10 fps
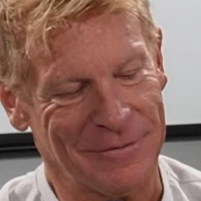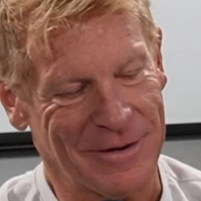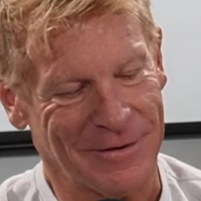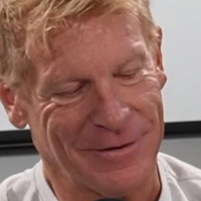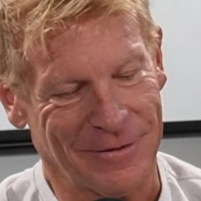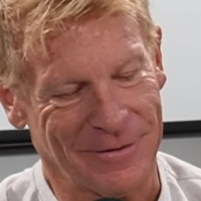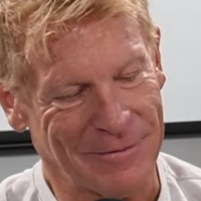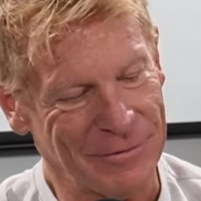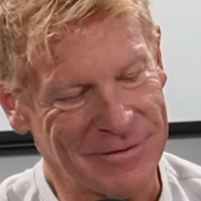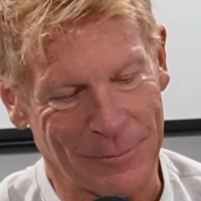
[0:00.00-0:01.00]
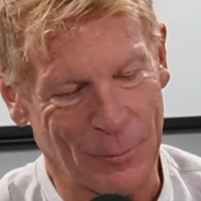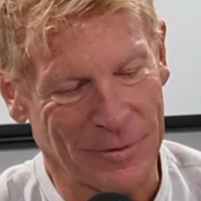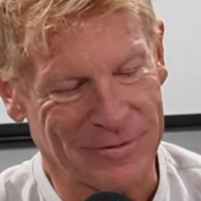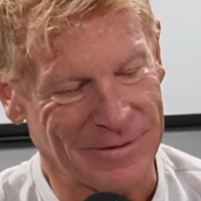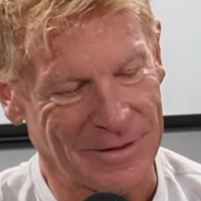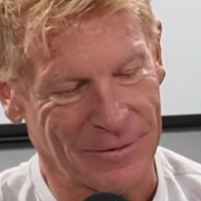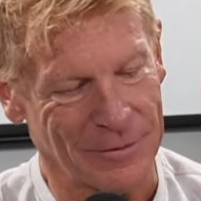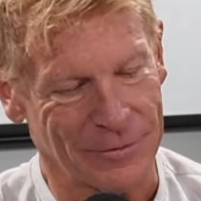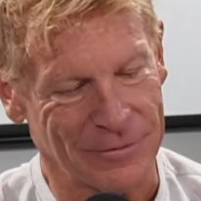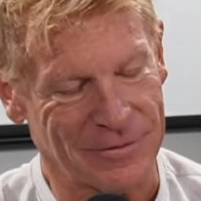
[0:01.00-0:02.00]
you out here. And every time we work together, I
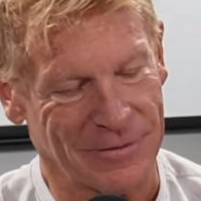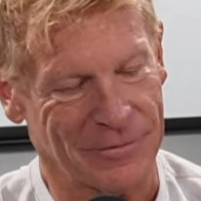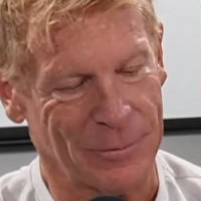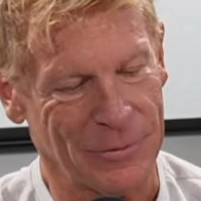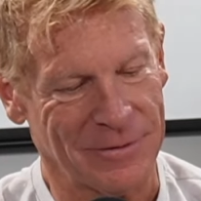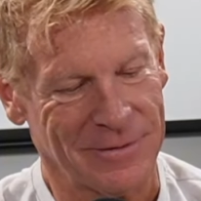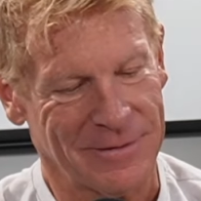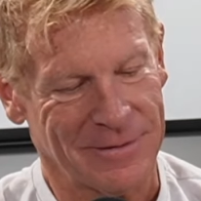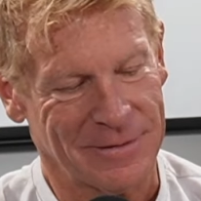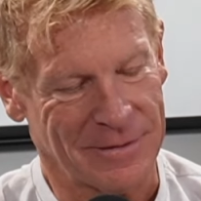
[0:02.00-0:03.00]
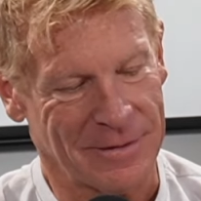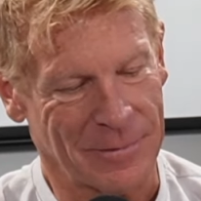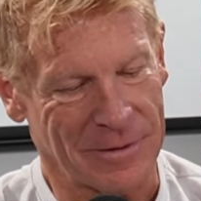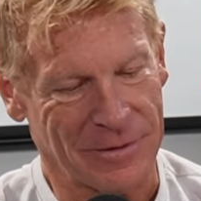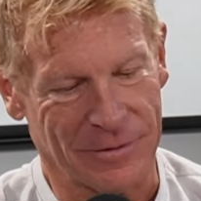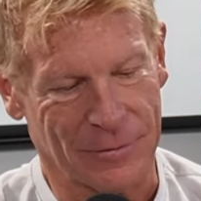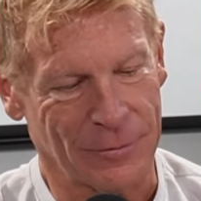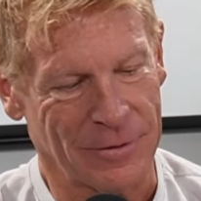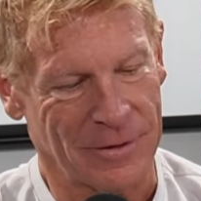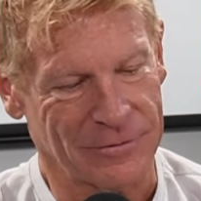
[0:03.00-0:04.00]
learn stuff from you. I think the
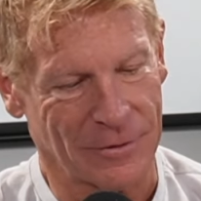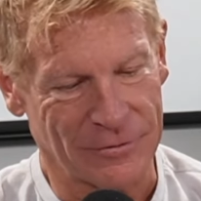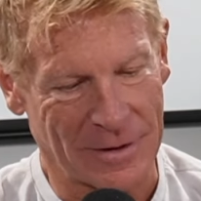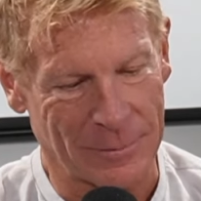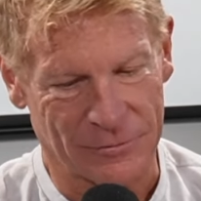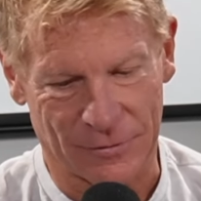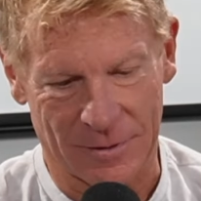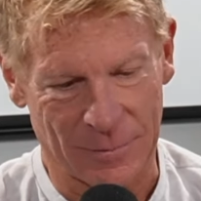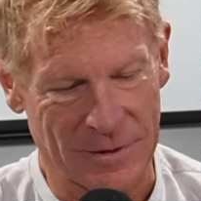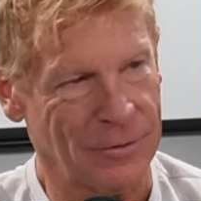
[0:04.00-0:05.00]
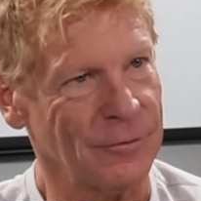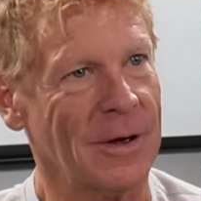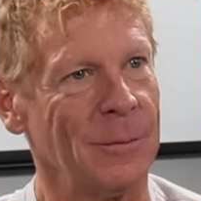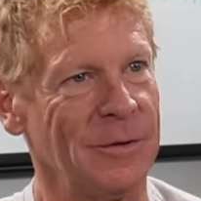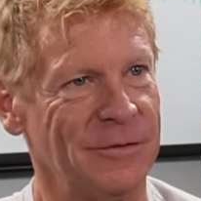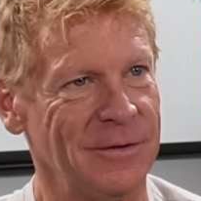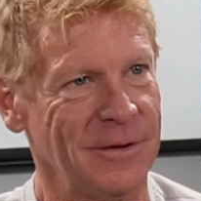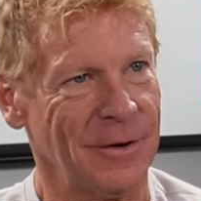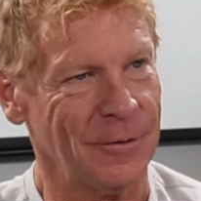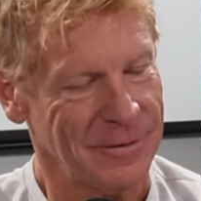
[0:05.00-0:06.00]
crew does. Our job is trying to make your job easy,
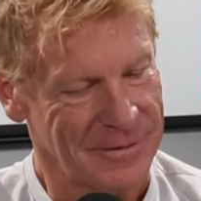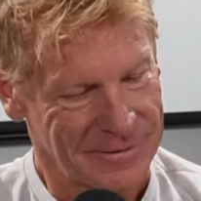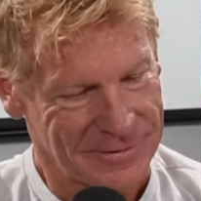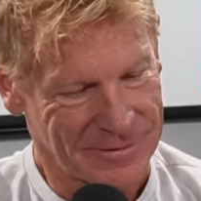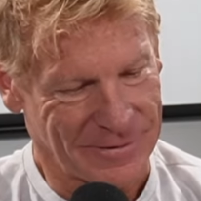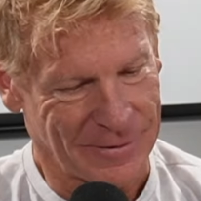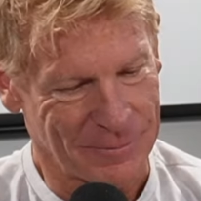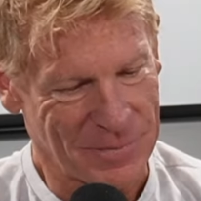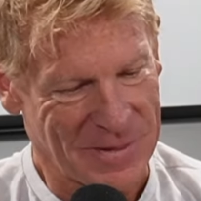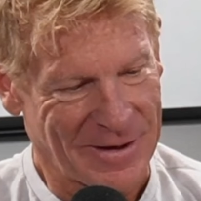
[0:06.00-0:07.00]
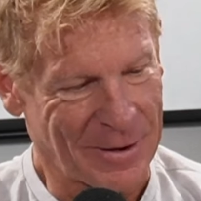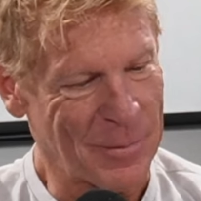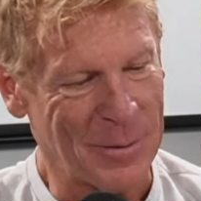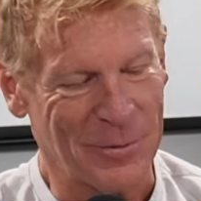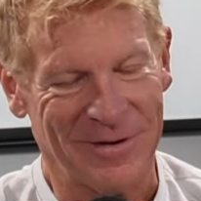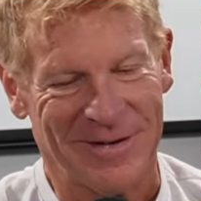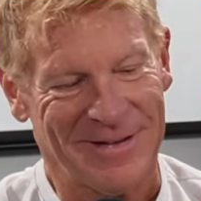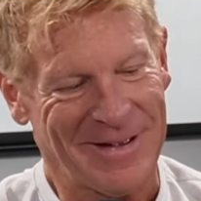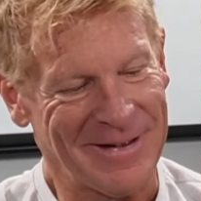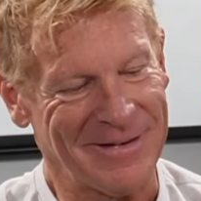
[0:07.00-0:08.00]
you know? I
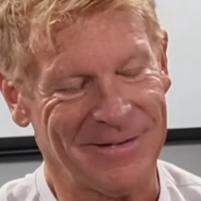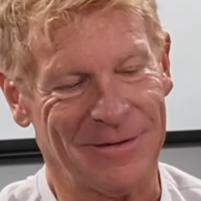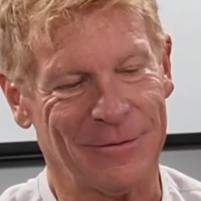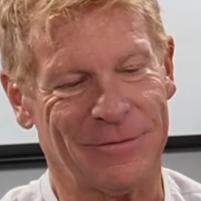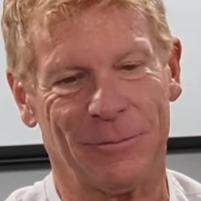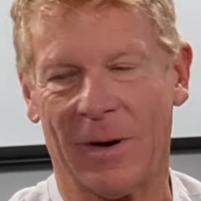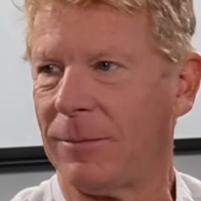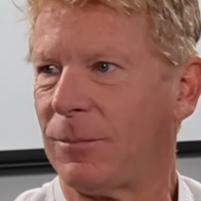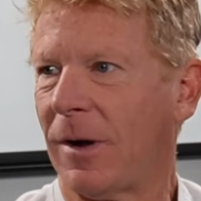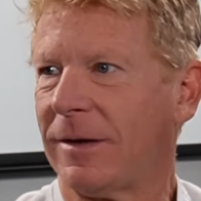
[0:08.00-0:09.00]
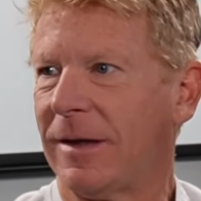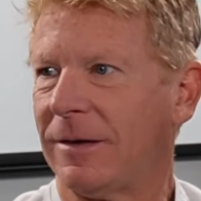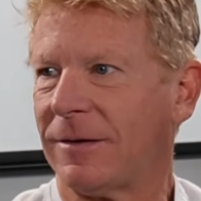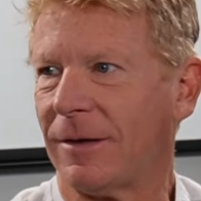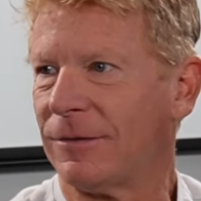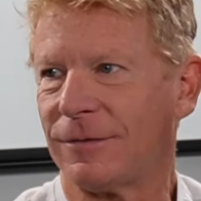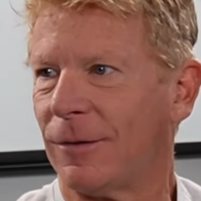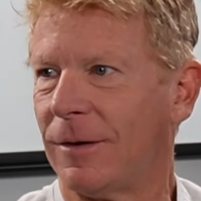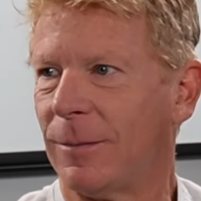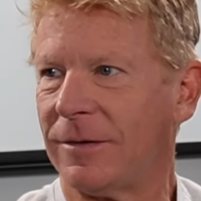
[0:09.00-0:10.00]
probably can't tell the
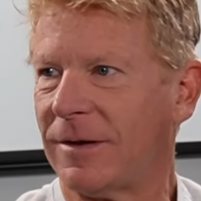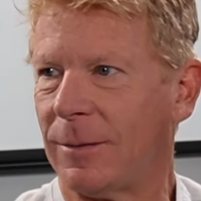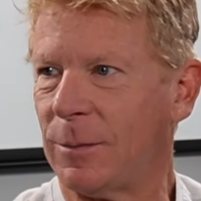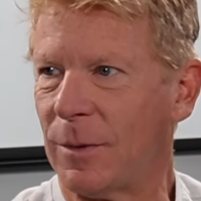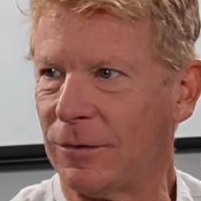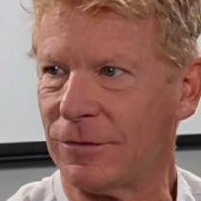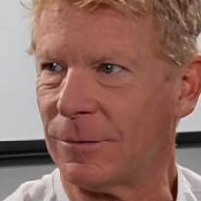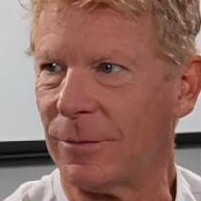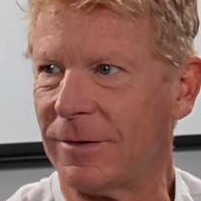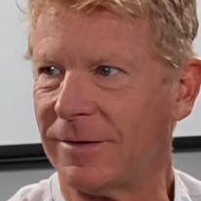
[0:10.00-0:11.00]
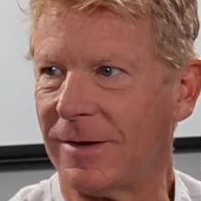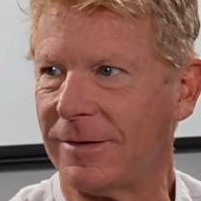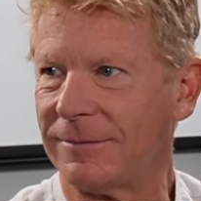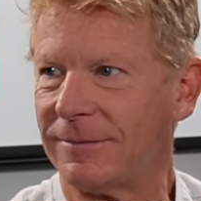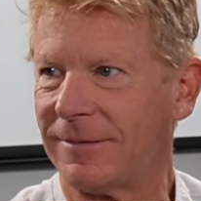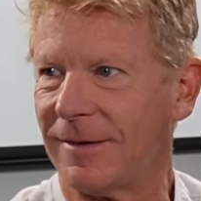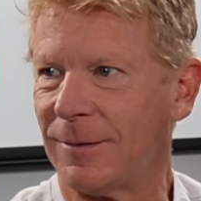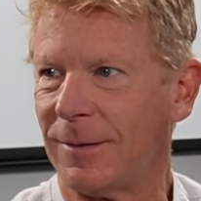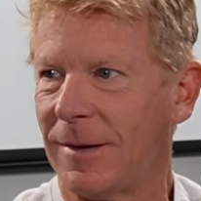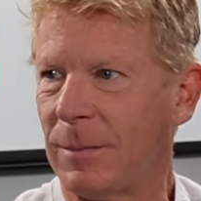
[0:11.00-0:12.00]
story about Tommy Bozier,
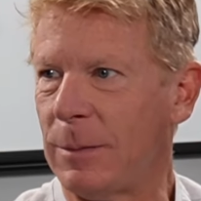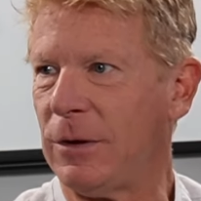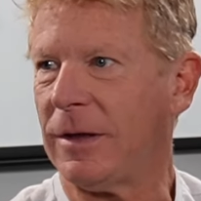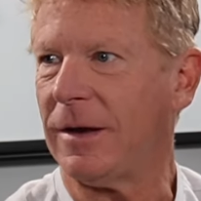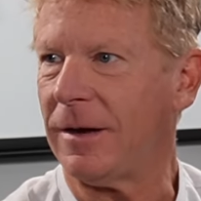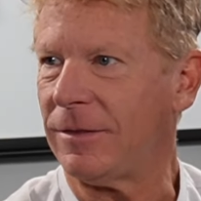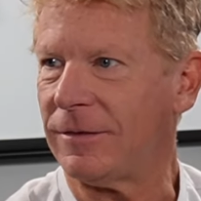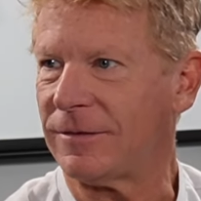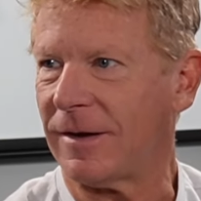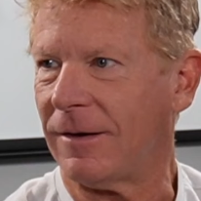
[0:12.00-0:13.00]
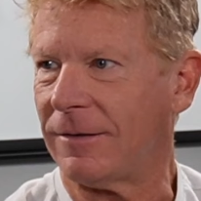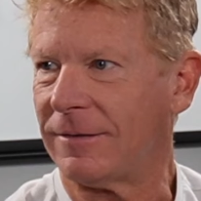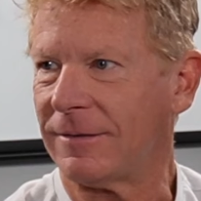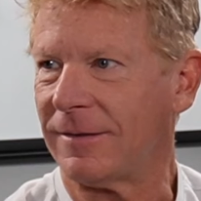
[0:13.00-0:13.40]
but maybe you can edit this out.